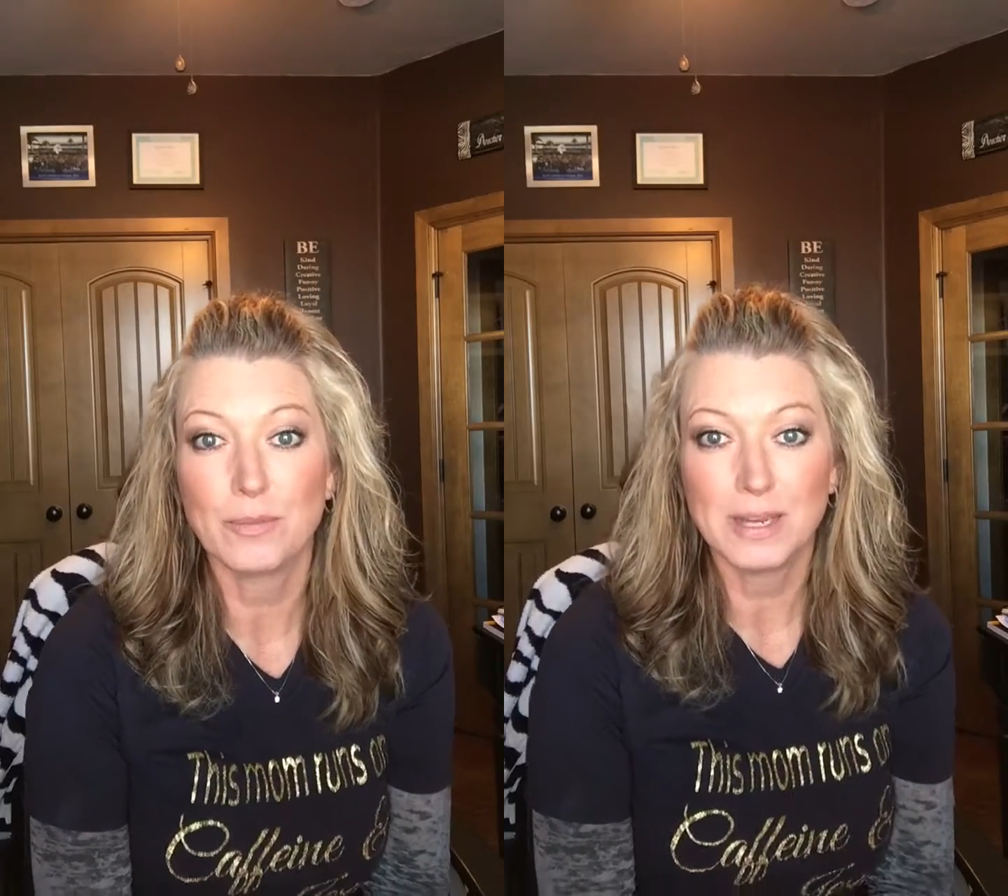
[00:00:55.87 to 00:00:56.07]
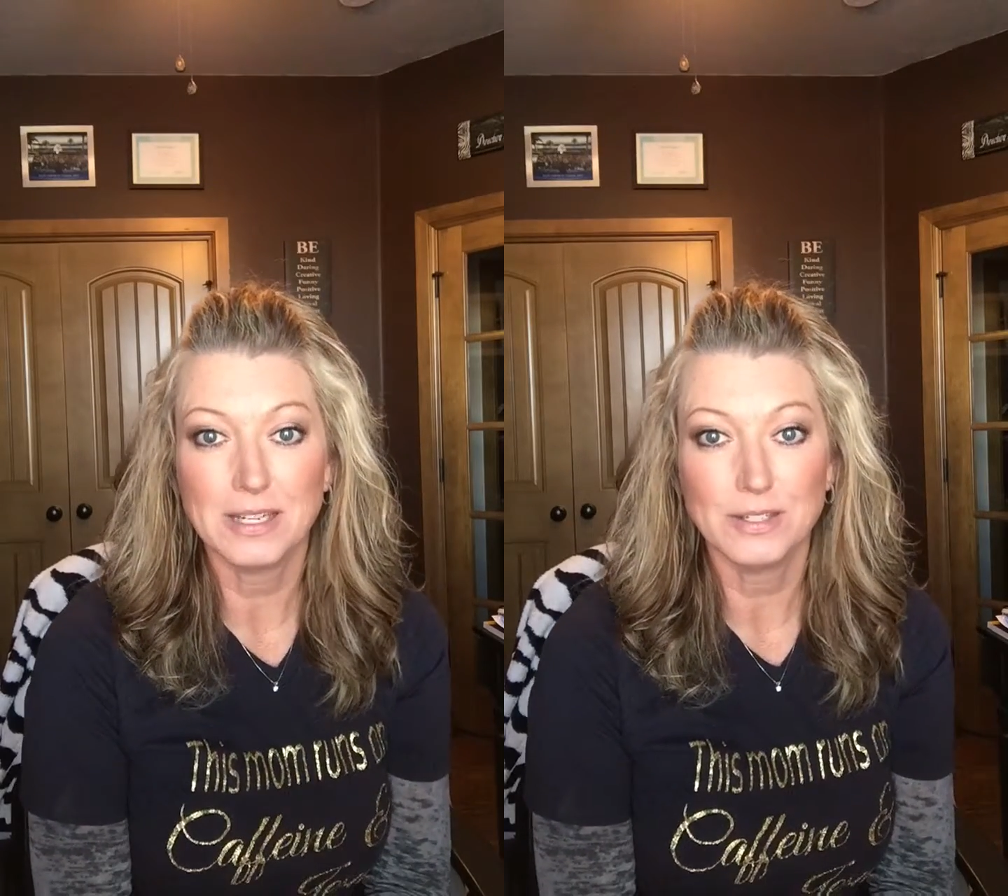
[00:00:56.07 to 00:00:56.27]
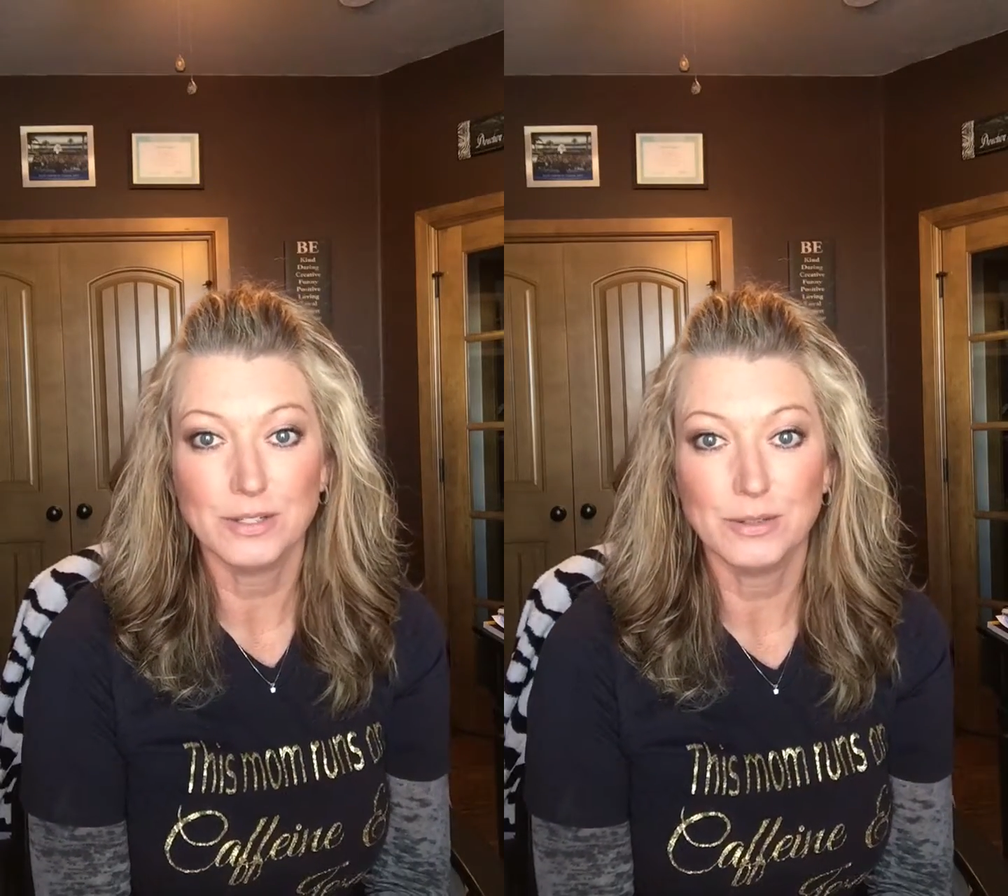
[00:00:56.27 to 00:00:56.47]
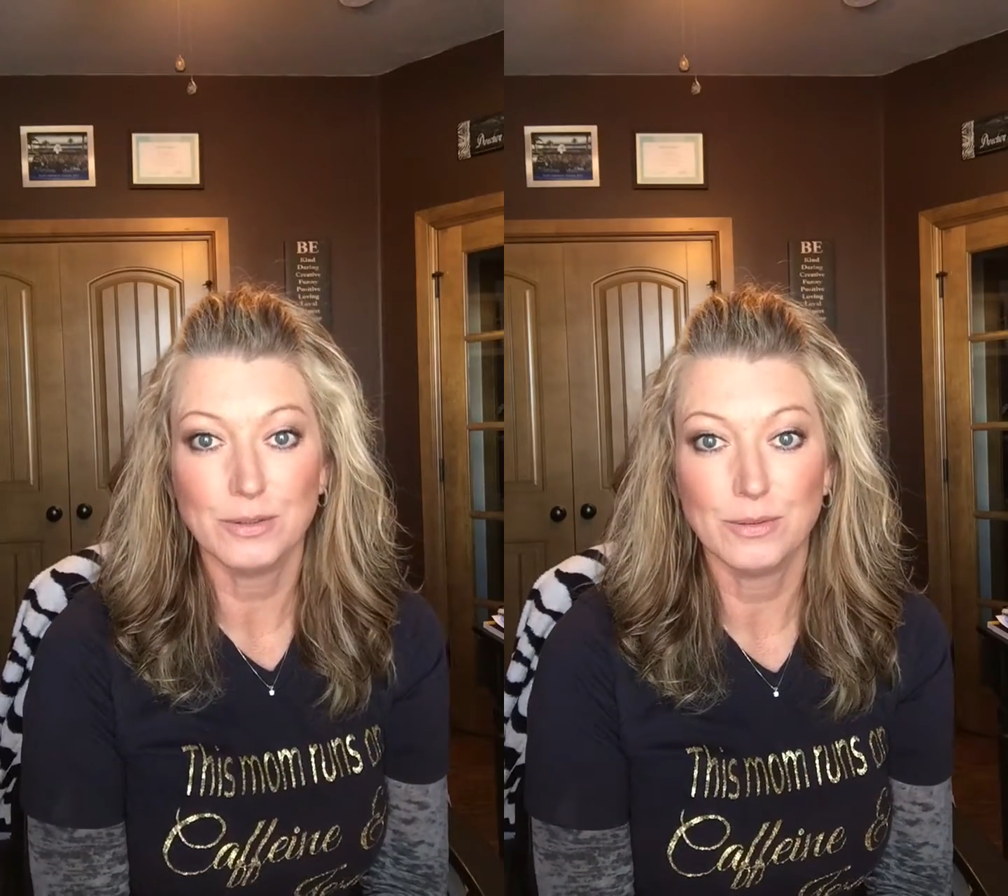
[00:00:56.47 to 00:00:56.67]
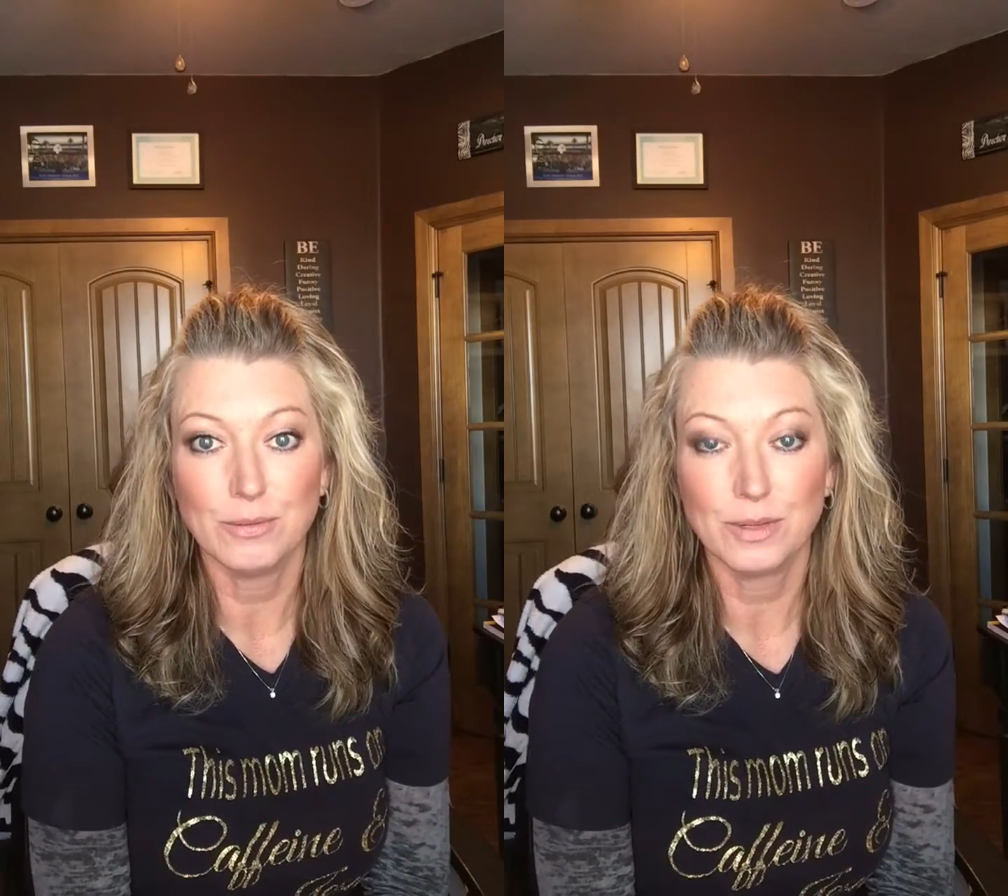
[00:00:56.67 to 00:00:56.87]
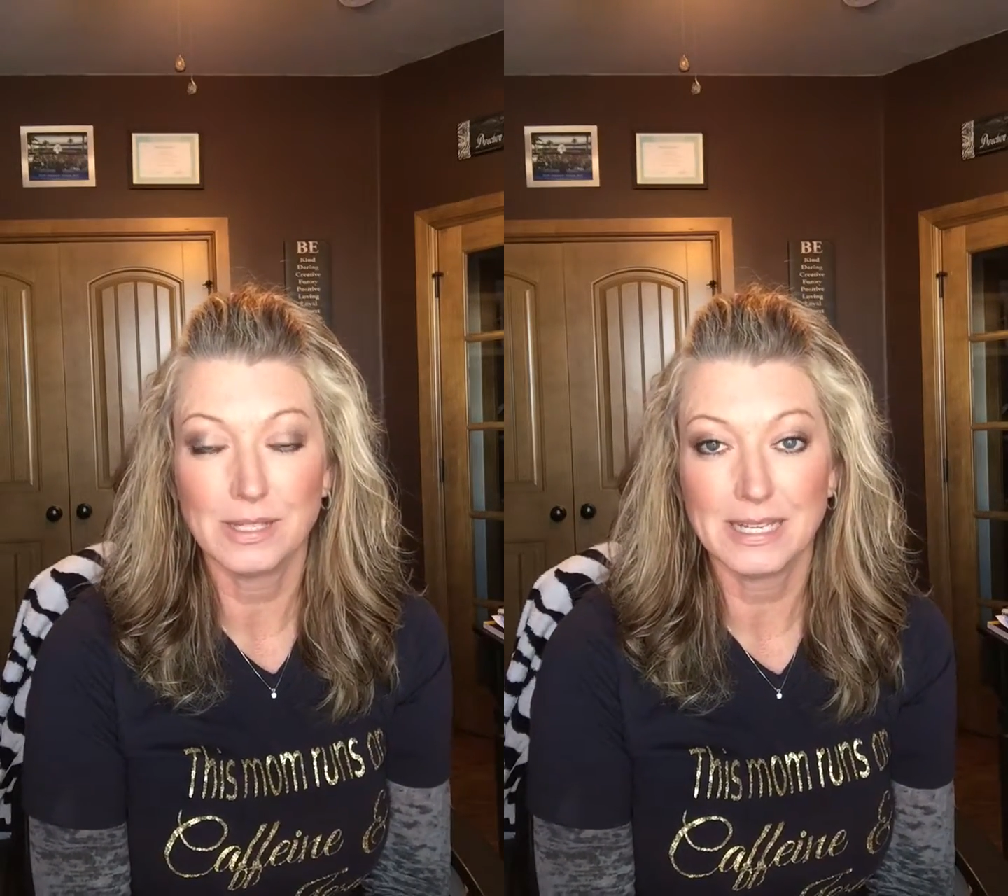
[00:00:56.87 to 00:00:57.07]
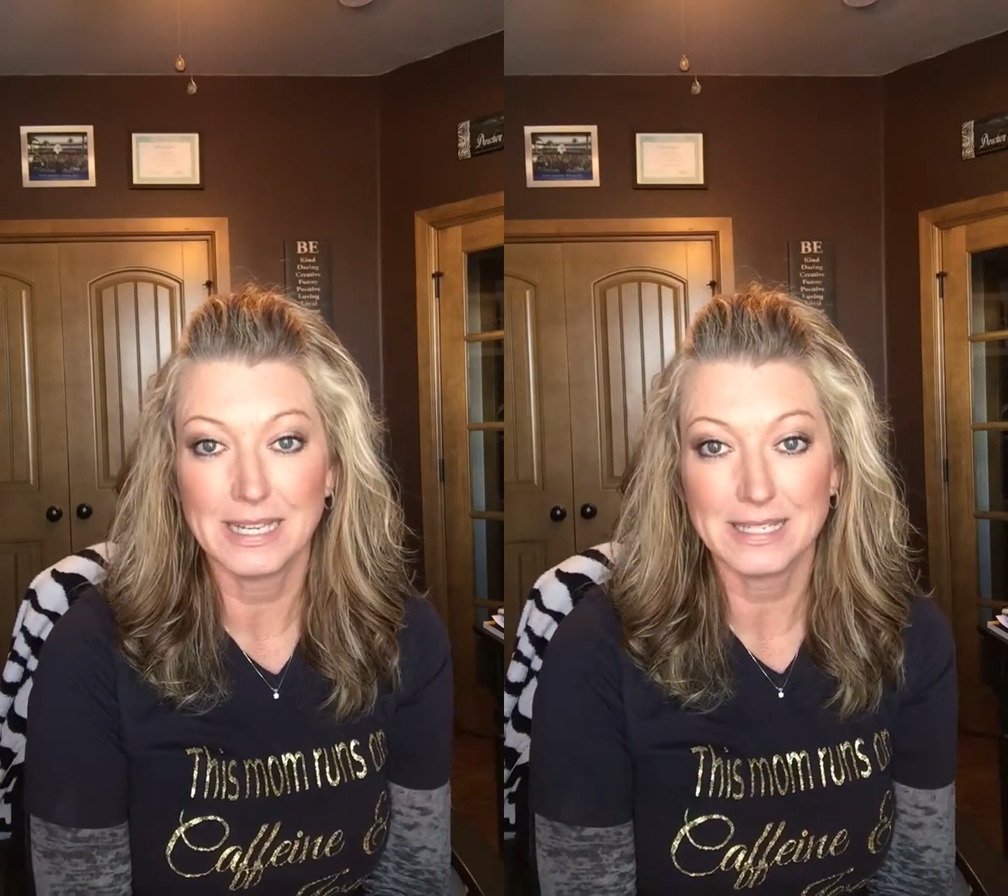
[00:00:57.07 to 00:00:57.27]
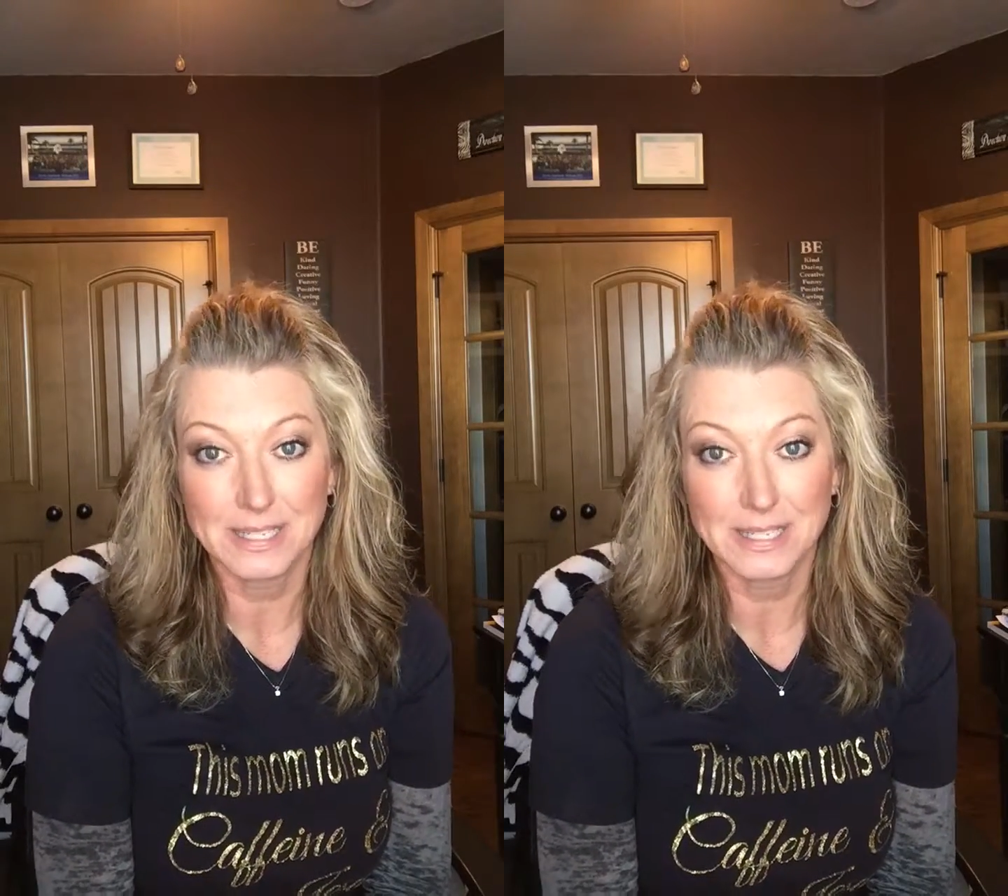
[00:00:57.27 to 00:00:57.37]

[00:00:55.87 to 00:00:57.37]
me to really get